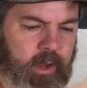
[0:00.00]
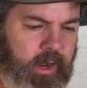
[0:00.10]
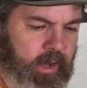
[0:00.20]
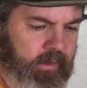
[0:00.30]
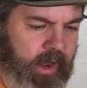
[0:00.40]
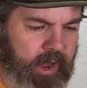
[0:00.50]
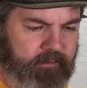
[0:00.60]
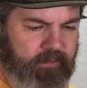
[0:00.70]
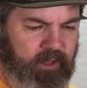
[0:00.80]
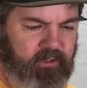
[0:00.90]
And they
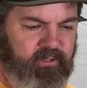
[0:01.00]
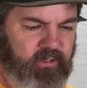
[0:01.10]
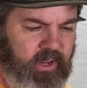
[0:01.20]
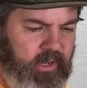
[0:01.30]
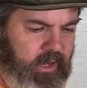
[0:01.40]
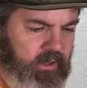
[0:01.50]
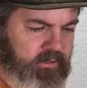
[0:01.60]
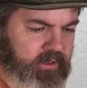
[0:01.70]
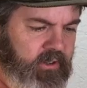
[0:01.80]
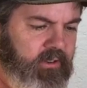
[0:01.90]
have this in a
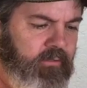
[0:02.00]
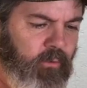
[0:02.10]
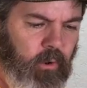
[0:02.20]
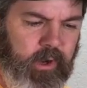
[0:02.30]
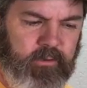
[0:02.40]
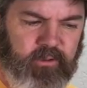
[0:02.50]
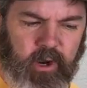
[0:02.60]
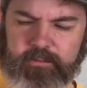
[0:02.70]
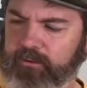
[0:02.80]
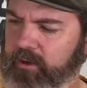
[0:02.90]
64 ounce
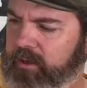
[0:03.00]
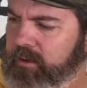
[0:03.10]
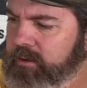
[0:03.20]
offering,